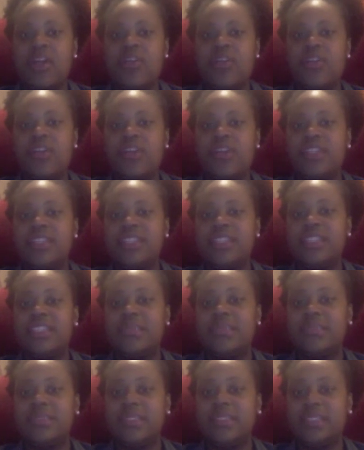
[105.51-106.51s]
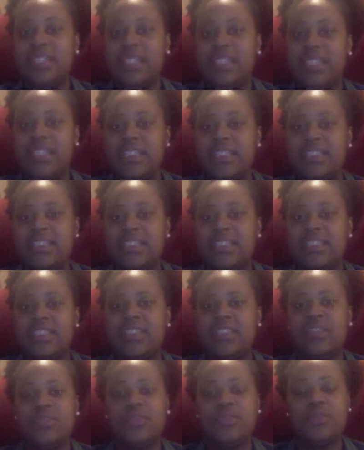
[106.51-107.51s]
36% listen to
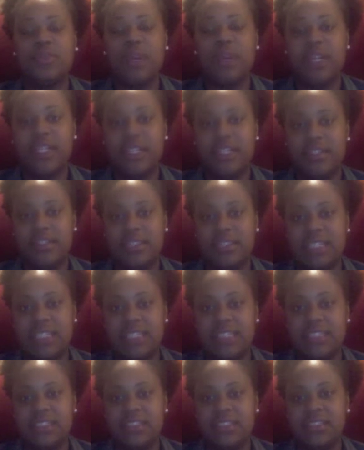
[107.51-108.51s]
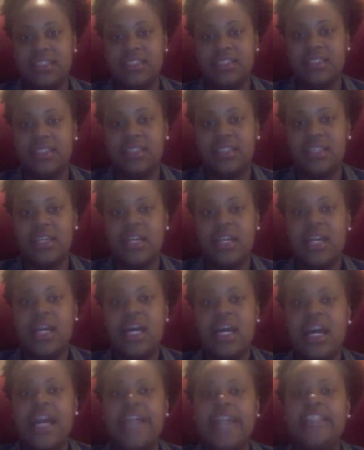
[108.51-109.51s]
news radio stations.
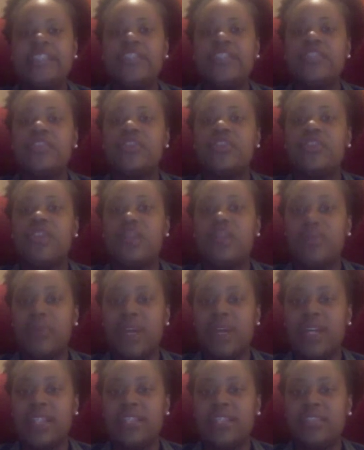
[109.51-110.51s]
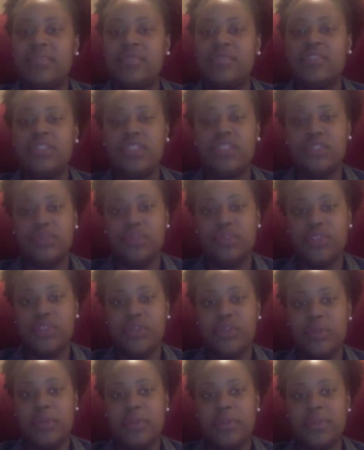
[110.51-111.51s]
And the rest, which are
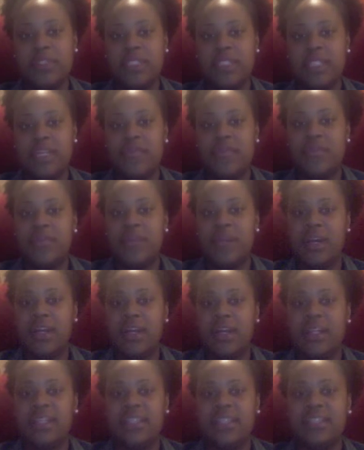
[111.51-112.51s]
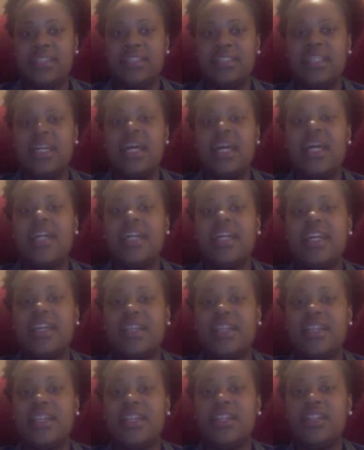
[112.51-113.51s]
23% of Americans, get
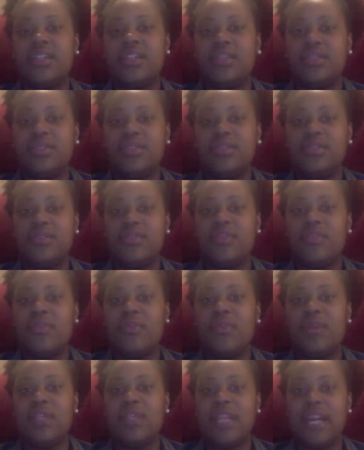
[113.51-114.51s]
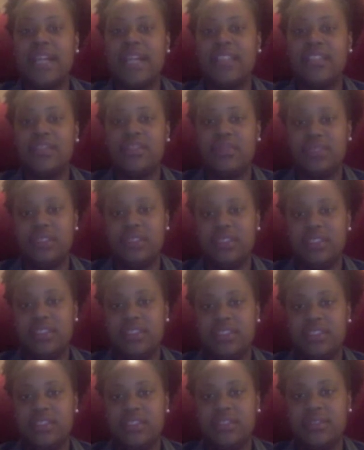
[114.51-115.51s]
their news from online
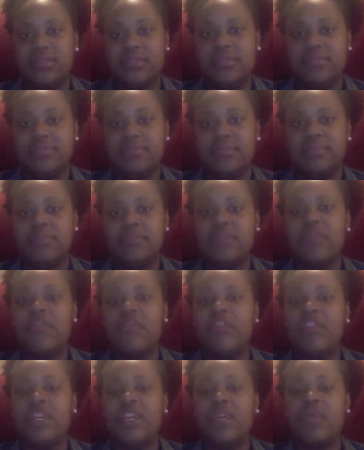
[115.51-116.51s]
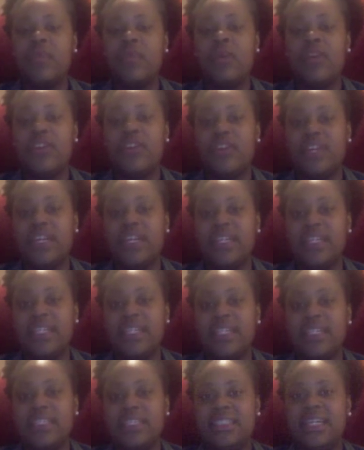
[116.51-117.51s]
sources, whether it
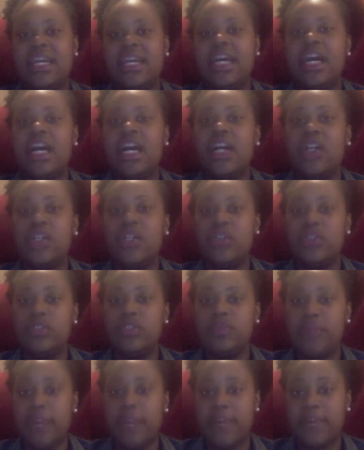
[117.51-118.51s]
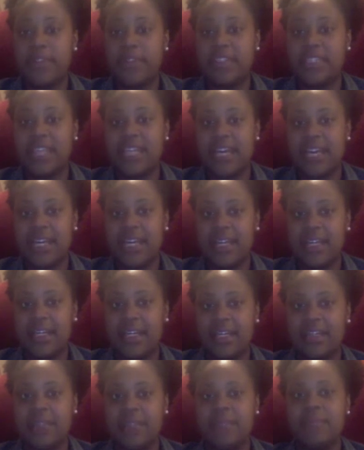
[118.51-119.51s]
is a newspaper site
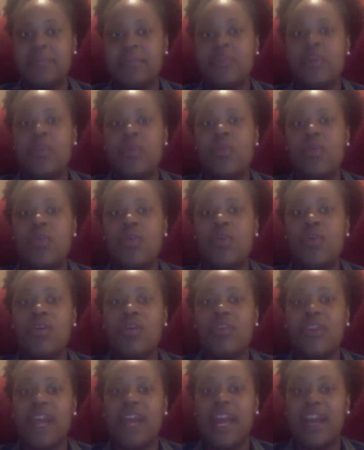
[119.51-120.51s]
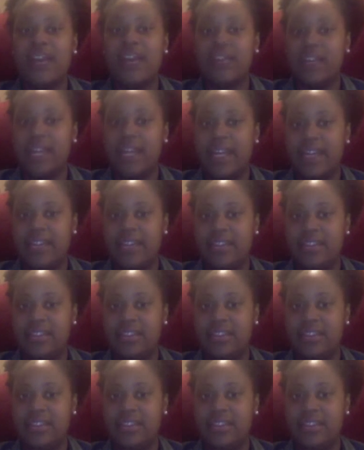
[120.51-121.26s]
or the aggregators.